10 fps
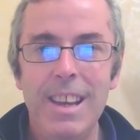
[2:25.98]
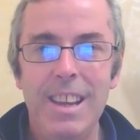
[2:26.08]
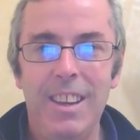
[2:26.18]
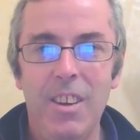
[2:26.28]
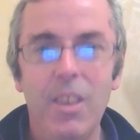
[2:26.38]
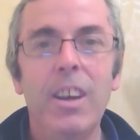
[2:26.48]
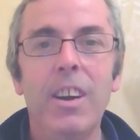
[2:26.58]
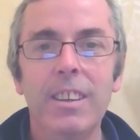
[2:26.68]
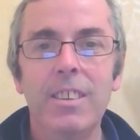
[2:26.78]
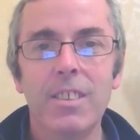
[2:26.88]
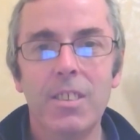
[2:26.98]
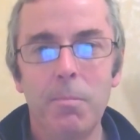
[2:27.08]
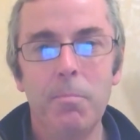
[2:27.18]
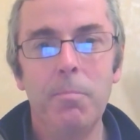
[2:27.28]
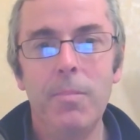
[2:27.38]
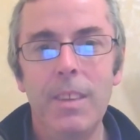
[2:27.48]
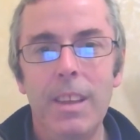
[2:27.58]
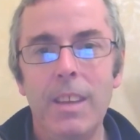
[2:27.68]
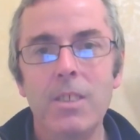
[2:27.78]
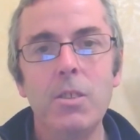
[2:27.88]
You know, you're just
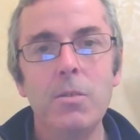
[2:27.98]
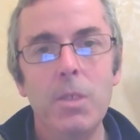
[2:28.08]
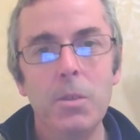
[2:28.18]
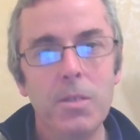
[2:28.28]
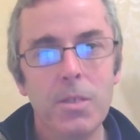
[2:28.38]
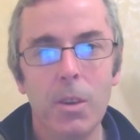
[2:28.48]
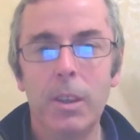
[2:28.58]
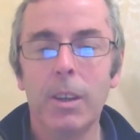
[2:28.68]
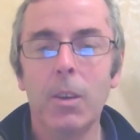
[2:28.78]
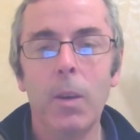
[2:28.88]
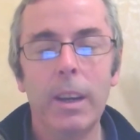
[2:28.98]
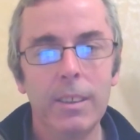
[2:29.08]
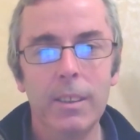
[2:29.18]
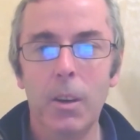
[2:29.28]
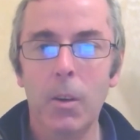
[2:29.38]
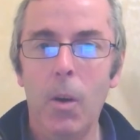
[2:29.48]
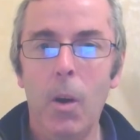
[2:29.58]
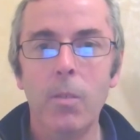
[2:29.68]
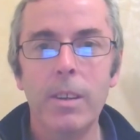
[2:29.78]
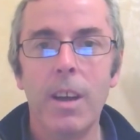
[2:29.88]
as you do so, you're going to know
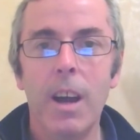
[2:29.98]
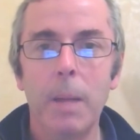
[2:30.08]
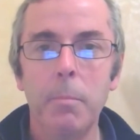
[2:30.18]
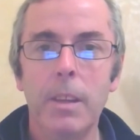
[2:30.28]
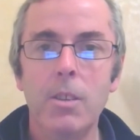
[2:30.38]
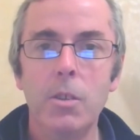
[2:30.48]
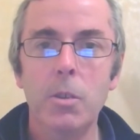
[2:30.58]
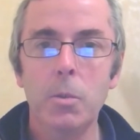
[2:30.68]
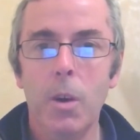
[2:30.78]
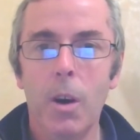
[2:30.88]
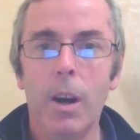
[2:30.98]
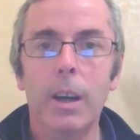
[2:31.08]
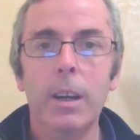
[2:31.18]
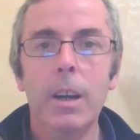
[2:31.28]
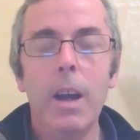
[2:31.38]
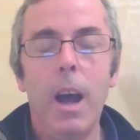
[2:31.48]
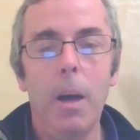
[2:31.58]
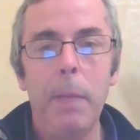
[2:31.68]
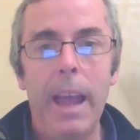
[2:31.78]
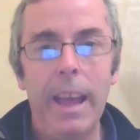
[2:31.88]
over time that you are
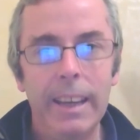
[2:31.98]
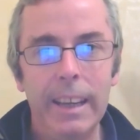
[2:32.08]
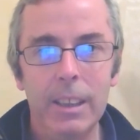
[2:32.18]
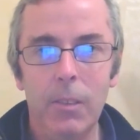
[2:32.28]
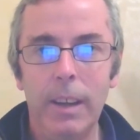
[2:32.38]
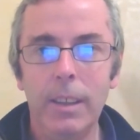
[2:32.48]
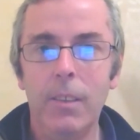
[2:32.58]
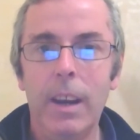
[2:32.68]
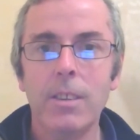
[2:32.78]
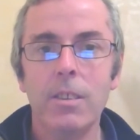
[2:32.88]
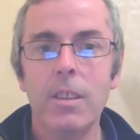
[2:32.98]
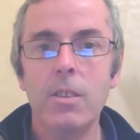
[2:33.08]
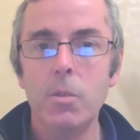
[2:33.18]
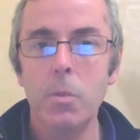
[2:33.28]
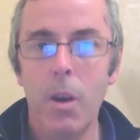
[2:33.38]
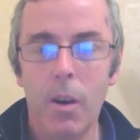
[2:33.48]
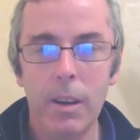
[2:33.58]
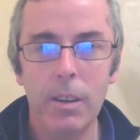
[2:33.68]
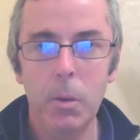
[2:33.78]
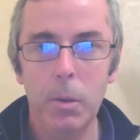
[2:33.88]
um, heading in the right direction, that you
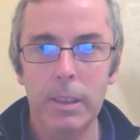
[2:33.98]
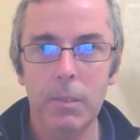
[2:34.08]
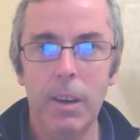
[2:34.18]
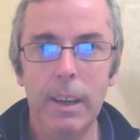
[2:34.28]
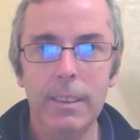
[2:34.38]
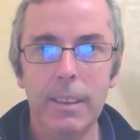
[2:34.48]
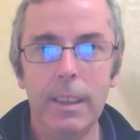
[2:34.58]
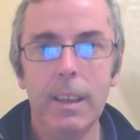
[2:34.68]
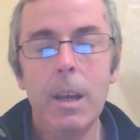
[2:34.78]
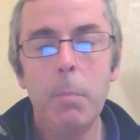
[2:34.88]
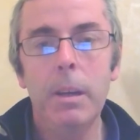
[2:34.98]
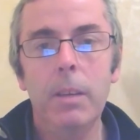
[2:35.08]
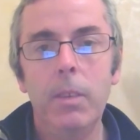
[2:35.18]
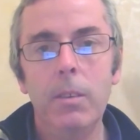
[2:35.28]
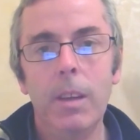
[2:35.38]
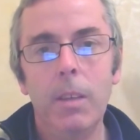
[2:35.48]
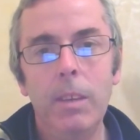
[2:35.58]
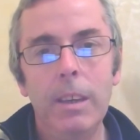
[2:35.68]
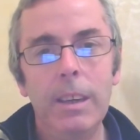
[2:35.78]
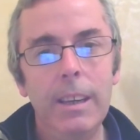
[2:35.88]
are doing the right thing. But if you if
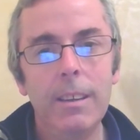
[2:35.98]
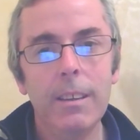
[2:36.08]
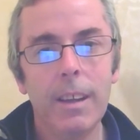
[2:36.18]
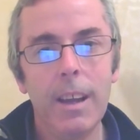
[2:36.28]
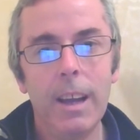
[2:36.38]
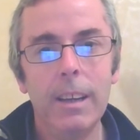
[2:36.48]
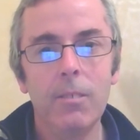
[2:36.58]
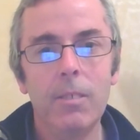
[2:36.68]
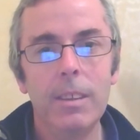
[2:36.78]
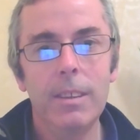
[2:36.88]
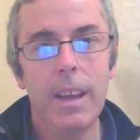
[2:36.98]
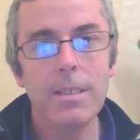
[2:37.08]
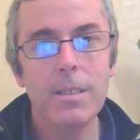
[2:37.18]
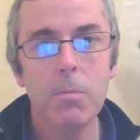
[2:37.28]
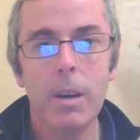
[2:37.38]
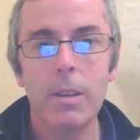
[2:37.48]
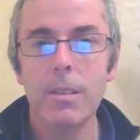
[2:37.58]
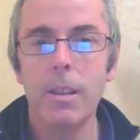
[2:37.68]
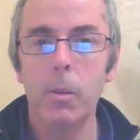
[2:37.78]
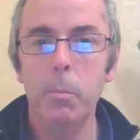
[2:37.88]
you need to kind of test the waters
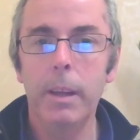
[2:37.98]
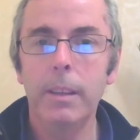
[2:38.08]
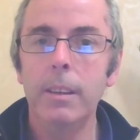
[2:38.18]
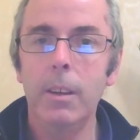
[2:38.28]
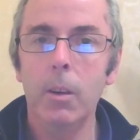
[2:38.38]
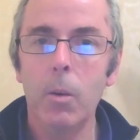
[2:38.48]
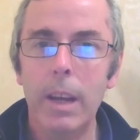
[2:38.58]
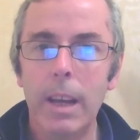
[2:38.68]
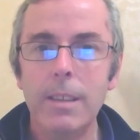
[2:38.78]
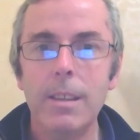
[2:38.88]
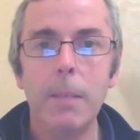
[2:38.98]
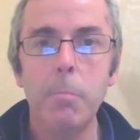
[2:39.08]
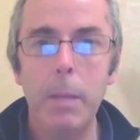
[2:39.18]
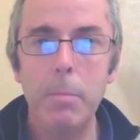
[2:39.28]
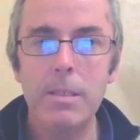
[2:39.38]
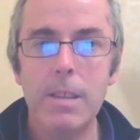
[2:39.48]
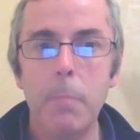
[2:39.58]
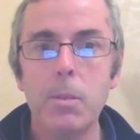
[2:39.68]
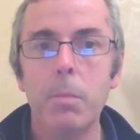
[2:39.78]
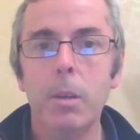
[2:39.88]
a little bit, you know, go ahead, take baby
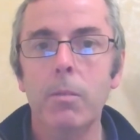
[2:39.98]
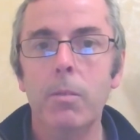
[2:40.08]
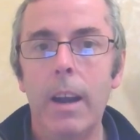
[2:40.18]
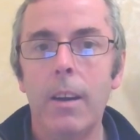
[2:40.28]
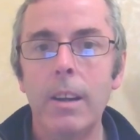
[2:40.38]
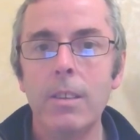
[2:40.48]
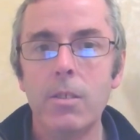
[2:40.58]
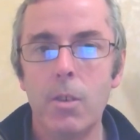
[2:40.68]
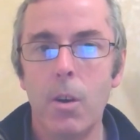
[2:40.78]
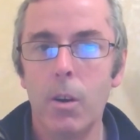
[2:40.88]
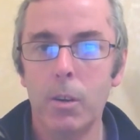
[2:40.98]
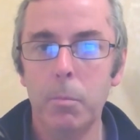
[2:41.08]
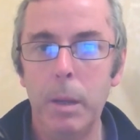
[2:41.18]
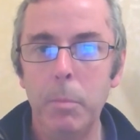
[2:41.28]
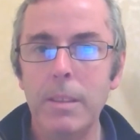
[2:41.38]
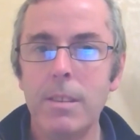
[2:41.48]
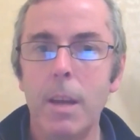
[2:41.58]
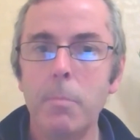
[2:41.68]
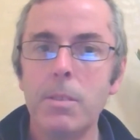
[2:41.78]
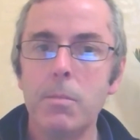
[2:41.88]
steps, but very strong baby
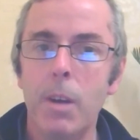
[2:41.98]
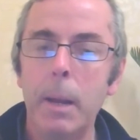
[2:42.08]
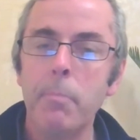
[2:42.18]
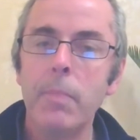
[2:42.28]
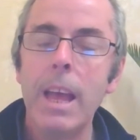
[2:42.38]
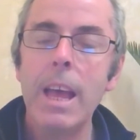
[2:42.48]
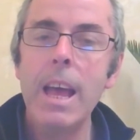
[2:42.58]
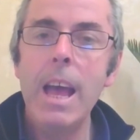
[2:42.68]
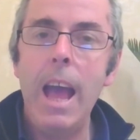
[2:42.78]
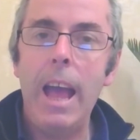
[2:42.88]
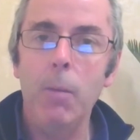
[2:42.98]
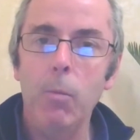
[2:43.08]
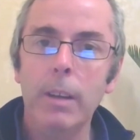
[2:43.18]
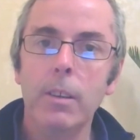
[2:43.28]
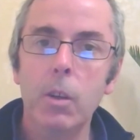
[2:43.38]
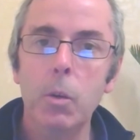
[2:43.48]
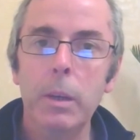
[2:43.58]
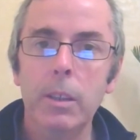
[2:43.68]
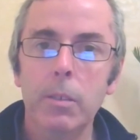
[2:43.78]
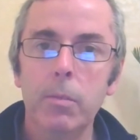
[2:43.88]
steps, right? And what to do
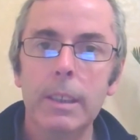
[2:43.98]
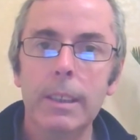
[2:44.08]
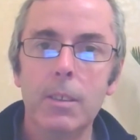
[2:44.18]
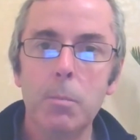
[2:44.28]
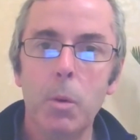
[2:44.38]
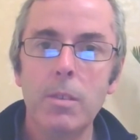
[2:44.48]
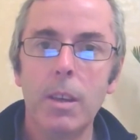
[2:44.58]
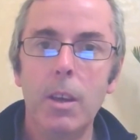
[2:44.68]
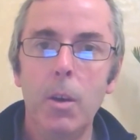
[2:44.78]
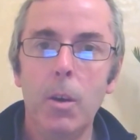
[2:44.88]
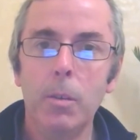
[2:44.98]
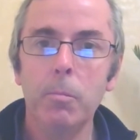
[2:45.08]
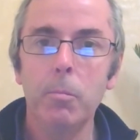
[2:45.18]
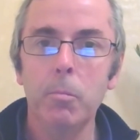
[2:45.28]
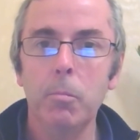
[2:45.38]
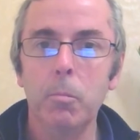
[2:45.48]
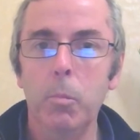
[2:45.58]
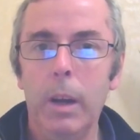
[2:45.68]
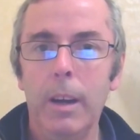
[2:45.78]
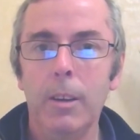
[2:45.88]
when your footing is more secure?
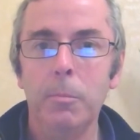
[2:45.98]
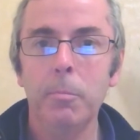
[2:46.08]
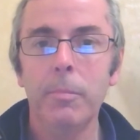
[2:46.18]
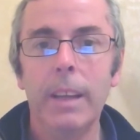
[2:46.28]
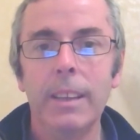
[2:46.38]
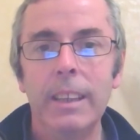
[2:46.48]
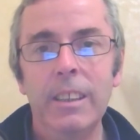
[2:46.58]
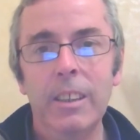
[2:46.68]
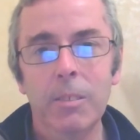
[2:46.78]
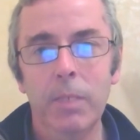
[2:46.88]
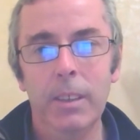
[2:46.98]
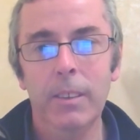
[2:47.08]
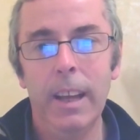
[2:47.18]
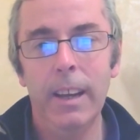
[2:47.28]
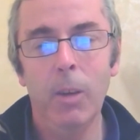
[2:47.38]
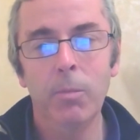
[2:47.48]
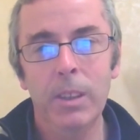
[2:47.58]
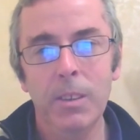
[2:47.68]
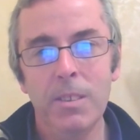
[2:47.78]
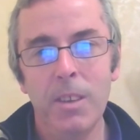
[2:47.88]
Well, I think you can figure that out for
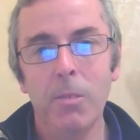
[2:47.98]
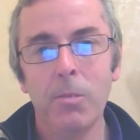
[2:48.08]
yourself.